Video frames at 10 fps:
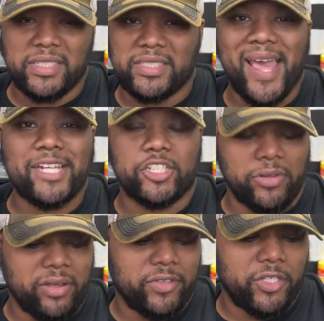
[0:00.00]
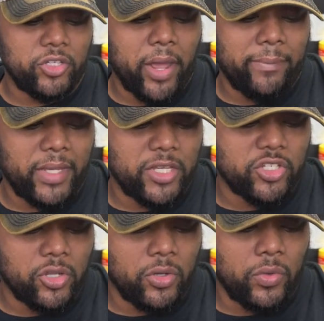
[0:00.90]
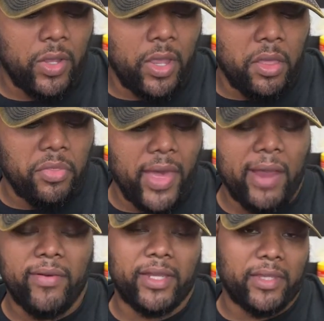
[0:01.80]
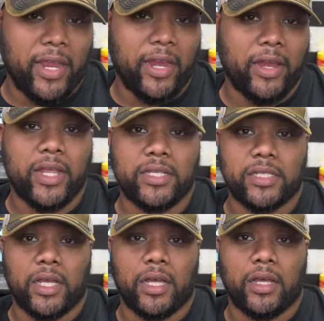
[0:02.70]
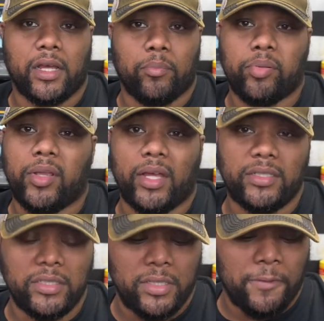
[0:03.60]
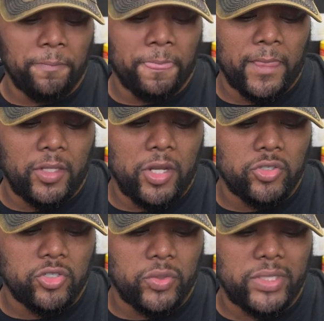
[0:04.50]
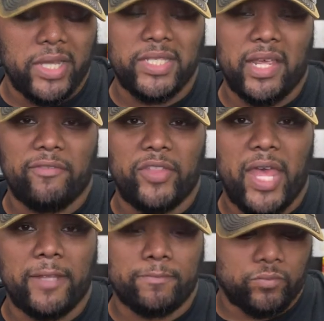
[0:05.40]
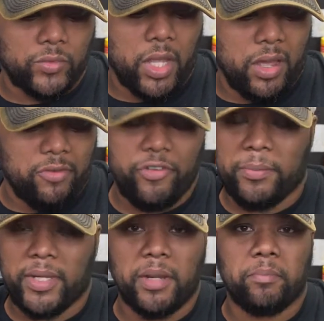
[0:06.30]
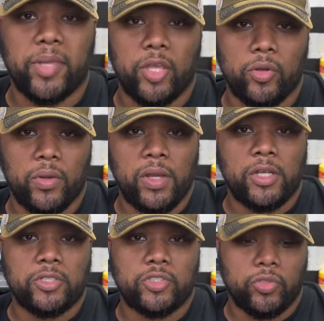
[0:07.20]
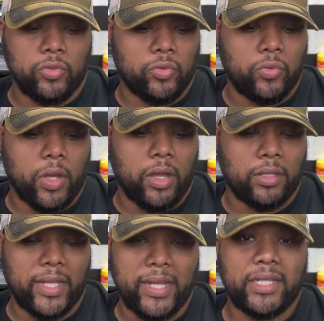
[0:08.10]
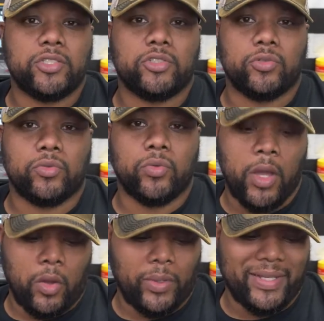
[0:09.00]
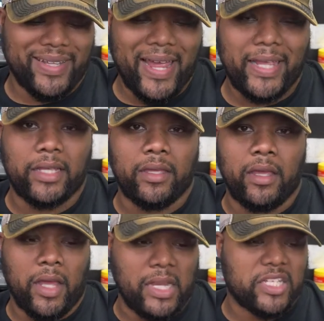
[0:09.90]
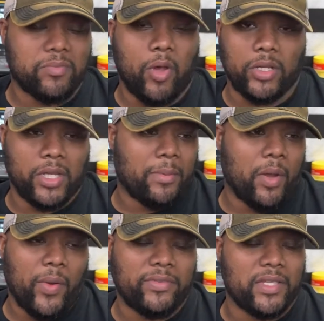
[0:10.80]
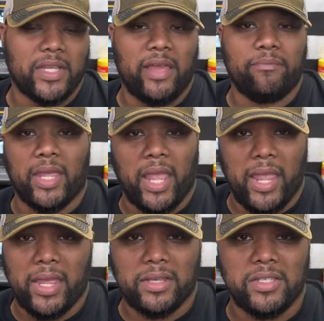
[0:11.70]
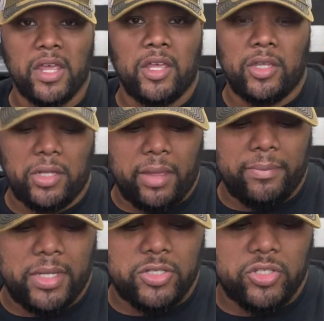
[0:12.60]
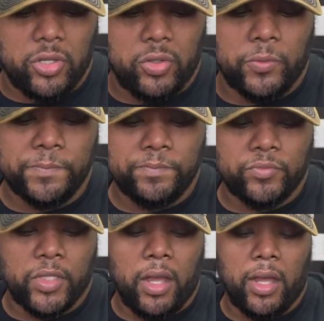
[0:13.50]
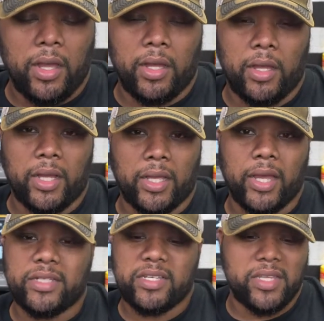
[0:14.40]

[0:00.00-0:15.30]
the stature of it. You know what I mean? So that right there is uh, a plus, you know, so it does have that uh, feminine appeal to uh, ladies who would like a smaller gun. My wife doesn't have big hands, you know what I mean? So uh, a gun